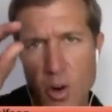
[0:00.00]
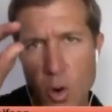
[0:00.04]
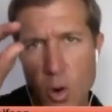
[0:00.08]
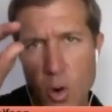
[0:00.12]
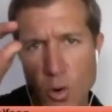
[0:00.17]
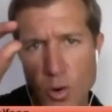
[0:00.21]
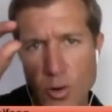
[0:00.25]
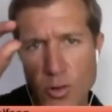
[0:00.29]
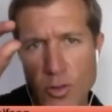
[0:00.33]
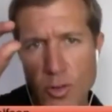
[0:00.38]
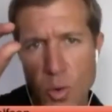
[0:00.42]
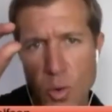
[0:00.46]

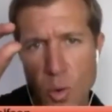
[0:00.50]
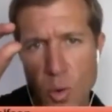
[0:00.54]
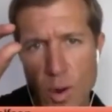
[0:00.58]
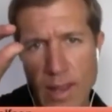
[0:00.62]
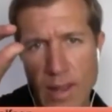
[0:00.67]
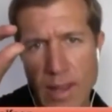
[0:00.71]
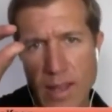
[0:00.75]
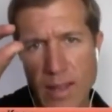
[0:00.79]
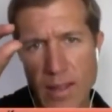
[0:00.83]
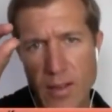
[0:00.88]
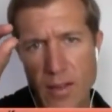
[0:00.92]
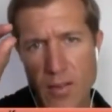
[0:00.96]
quarter
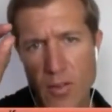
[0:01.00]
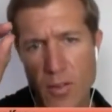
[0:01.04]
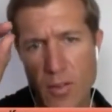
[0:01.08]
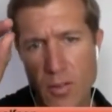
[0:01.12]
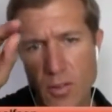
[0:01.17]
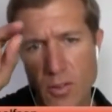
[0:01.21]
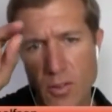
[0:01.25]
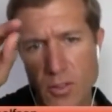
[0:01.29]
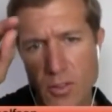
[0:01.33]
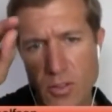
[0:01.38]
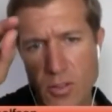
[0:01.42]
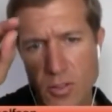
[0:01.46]
20
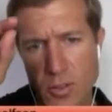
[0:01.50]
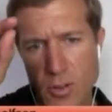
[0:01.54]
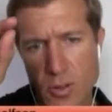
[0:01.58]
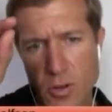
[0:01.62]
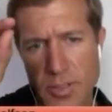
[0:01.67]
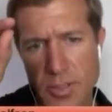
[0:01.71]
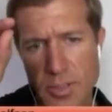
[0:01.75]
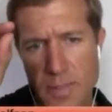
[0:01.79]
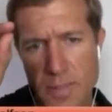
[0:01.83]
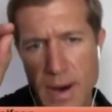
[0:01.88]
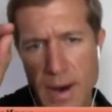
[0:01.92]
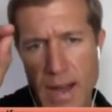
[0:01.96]
screw
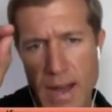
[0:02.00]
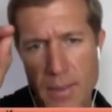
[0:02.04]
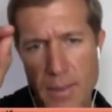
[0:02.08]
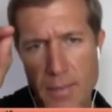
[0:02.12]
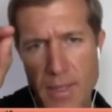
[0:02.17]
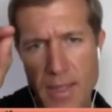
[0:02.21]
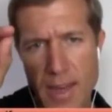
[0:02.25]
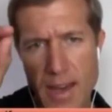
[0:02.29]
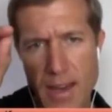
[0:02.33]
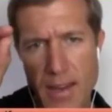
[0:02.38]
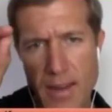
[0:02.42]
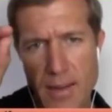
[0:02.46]
at the bottom of
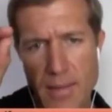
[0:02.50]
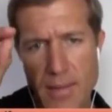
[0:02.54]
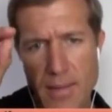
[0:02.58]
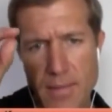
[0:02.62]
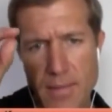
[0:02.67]
that.